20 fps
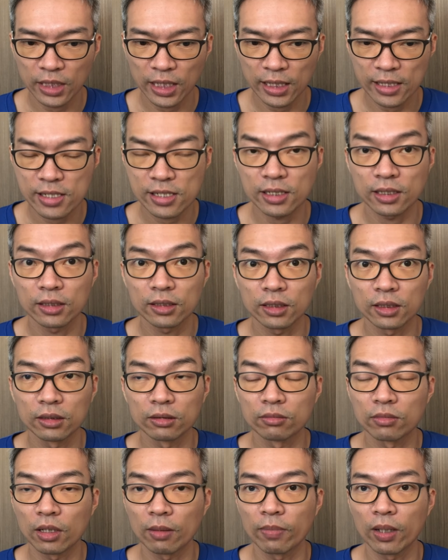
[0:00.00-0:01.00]

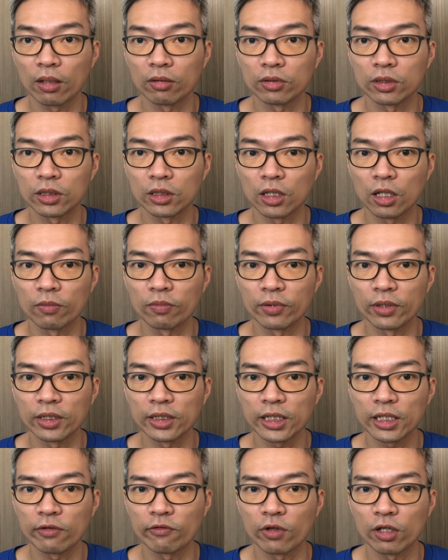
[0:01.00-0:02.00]
uncertain about the
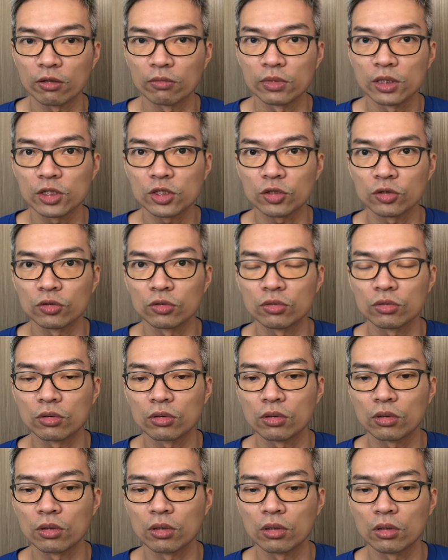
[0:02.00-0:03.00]
operating environment. So
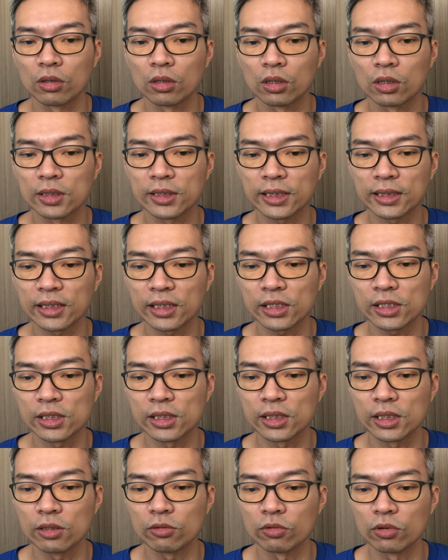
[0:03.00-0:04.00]
Suntec
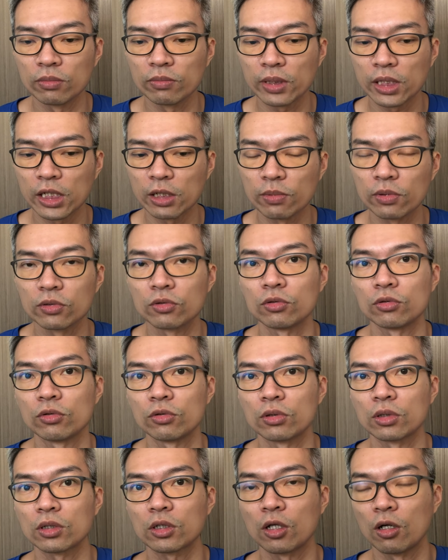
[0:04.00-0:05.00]
City won't be able
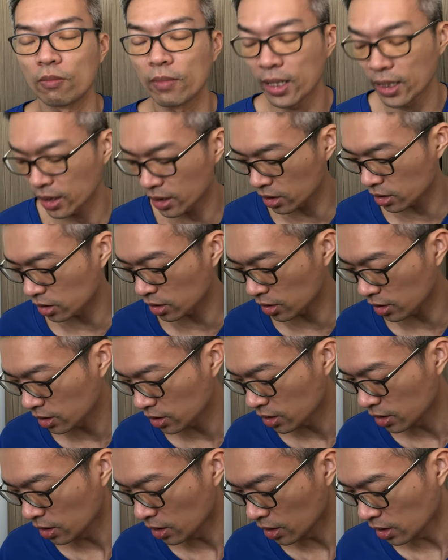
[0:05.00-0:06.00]
to command a
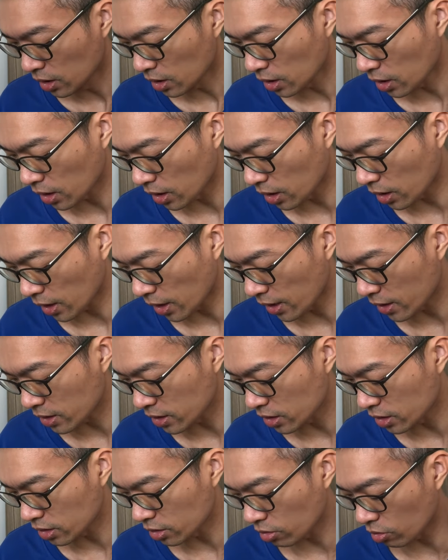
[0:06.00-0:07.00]

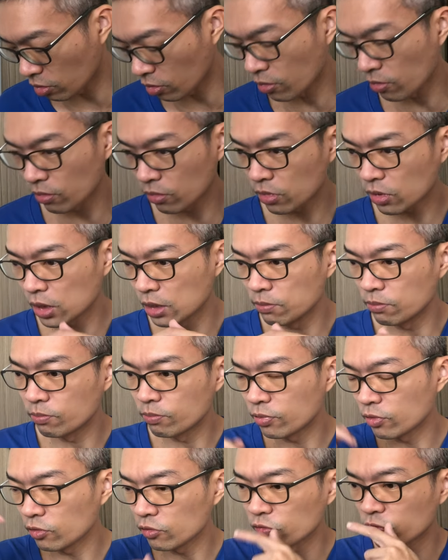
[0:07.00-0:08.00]
higher or
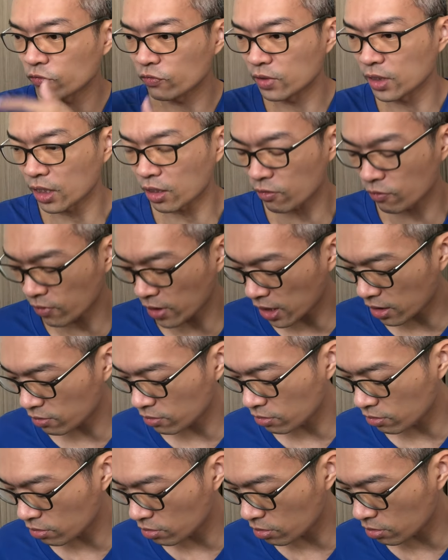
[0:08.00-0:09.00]
improve their
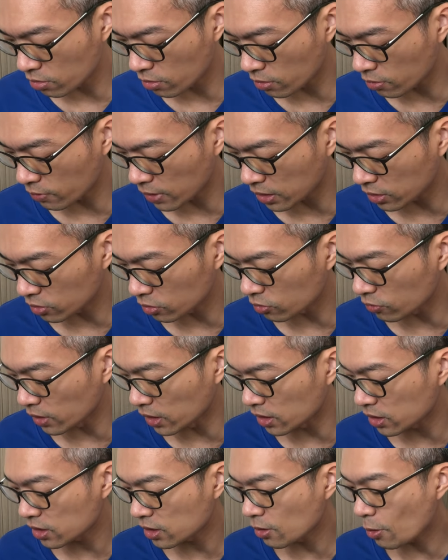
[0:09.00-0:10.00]
rental
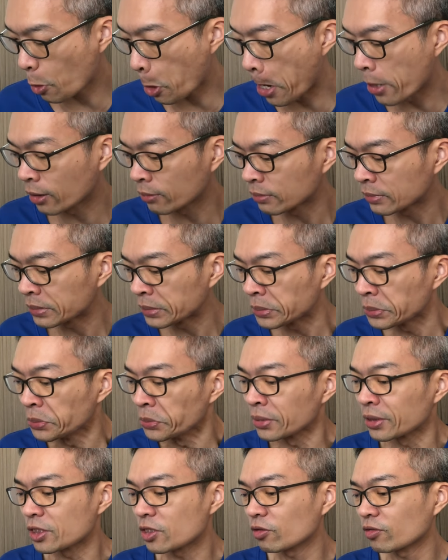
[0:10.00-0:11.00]
rates.
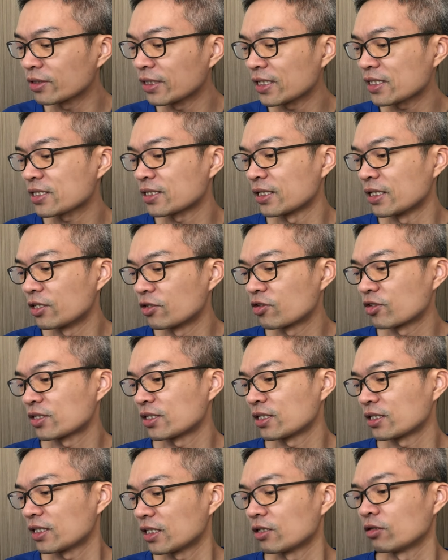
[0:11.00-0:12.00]
So that's the
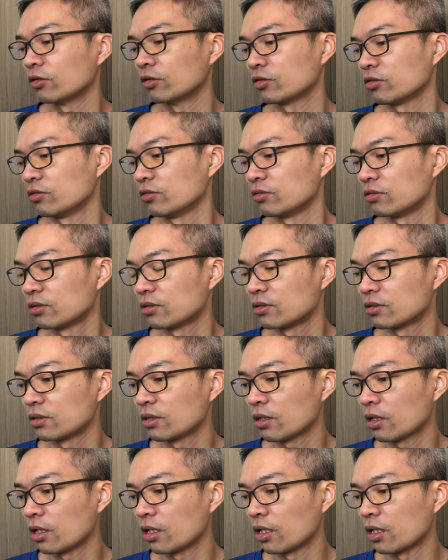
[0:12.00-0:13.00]
interesting thing also.
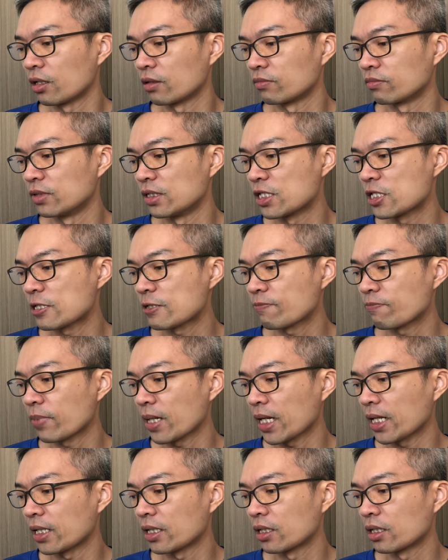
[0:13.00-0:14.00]

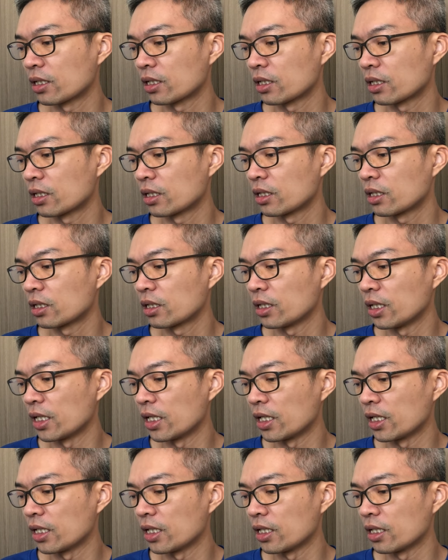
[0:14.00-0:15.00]
Despite
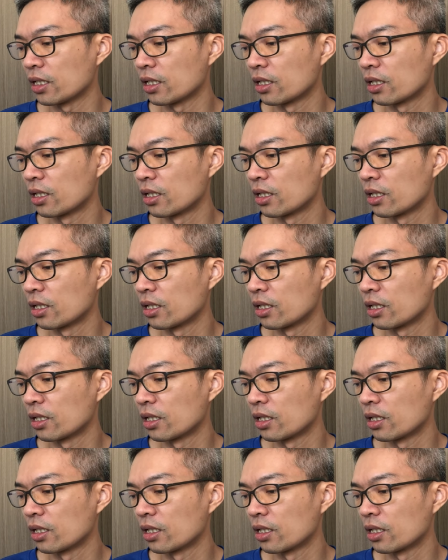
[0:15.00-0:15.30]
a